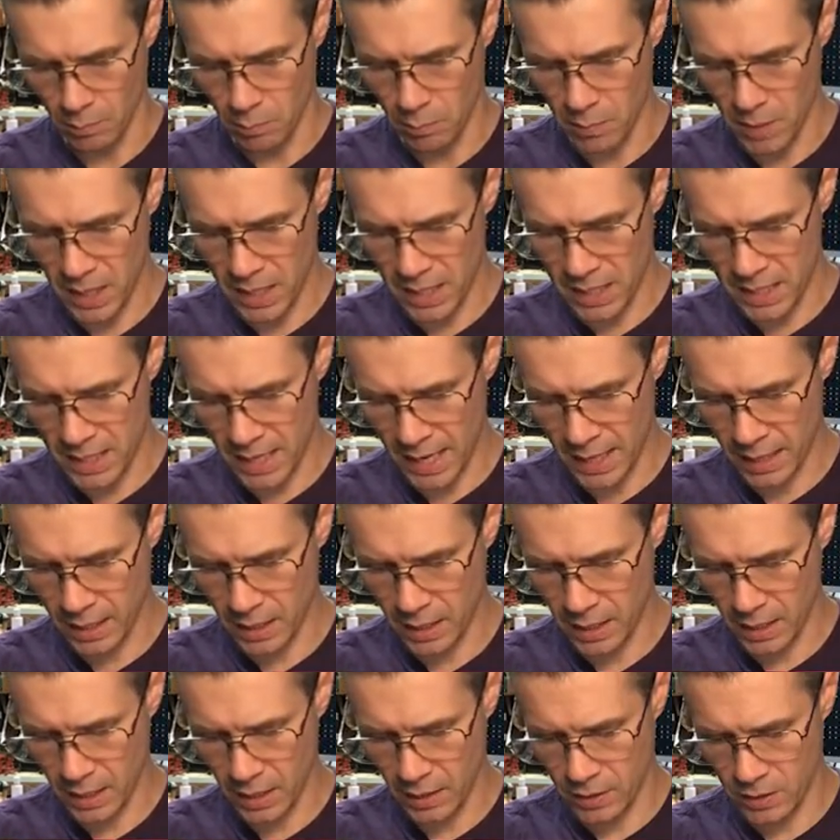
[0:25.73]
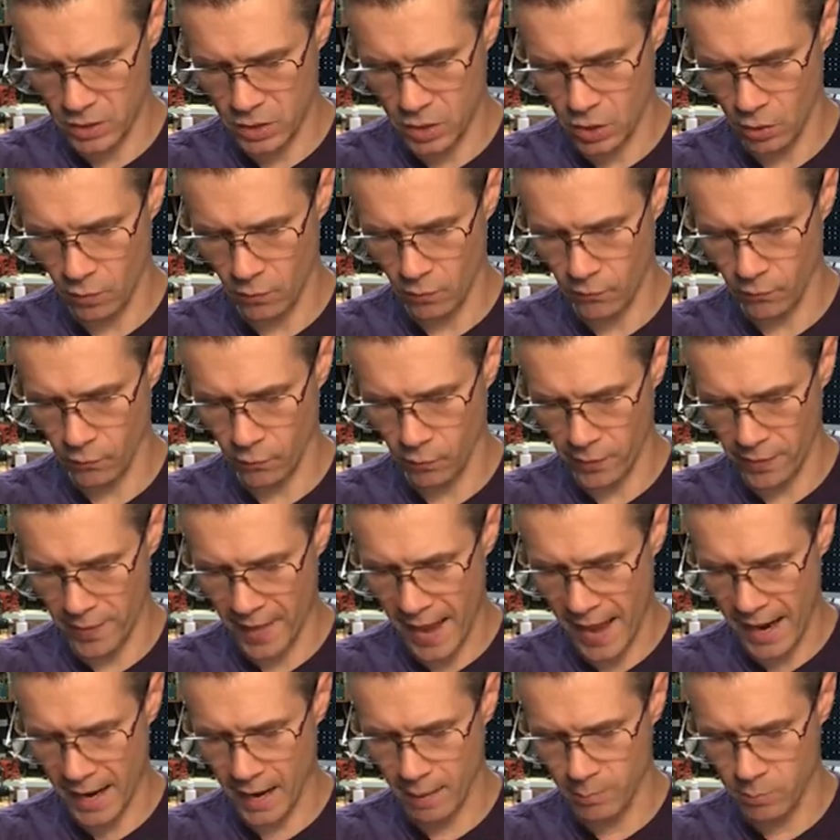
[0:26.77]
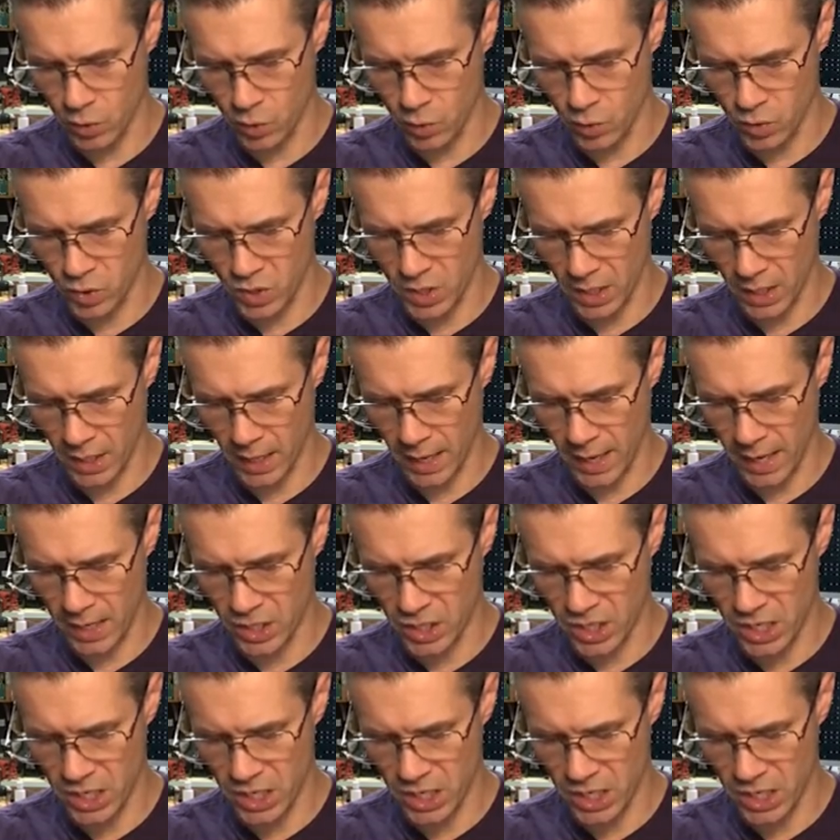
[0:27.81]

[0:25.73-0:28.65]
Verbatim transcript: MIDI data, and so for that I'm using a